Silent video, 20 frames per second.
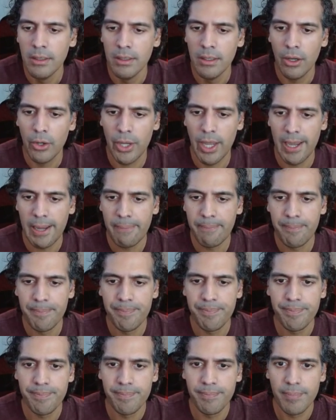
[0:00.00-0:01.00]
Okay,
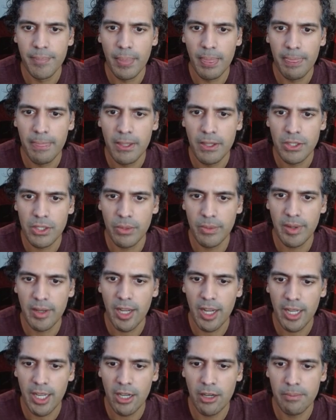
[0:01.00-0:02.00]
so we've
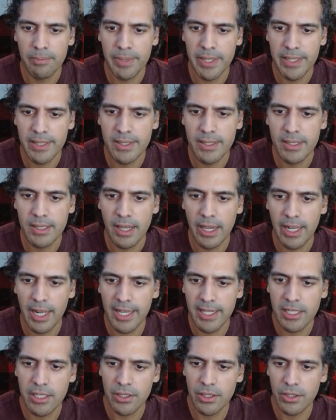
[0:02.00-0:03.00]
got count bits. I
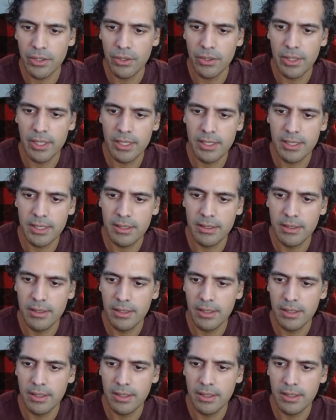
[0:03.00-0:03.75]
like to do this